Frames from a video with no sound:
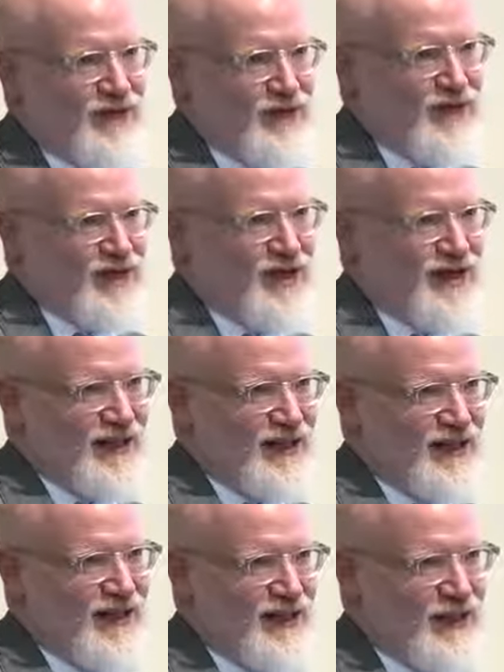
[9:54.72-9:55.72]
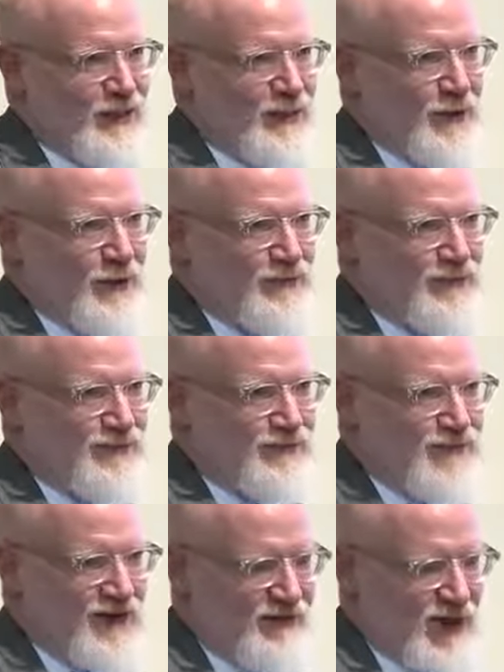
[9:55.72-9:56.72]
you would see in a, in a normal
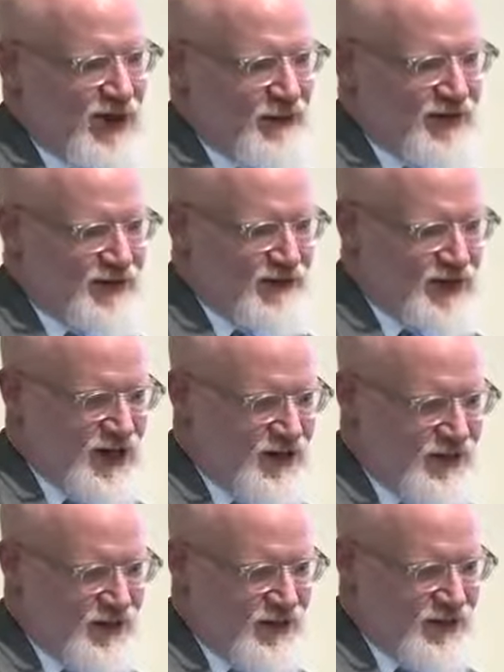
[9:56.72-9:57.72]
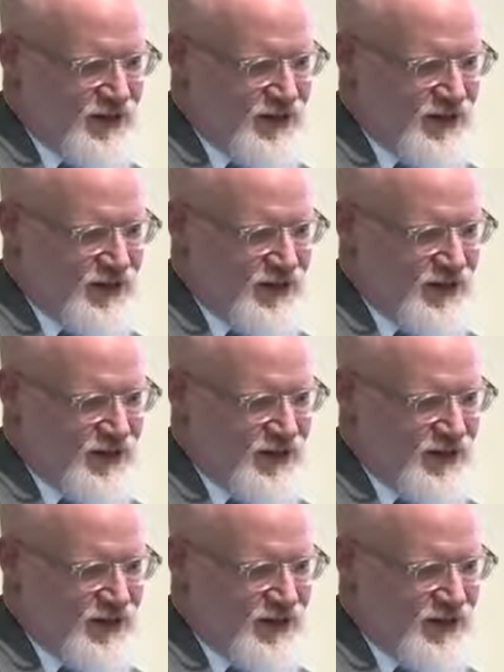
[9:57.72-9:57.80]
environment. So,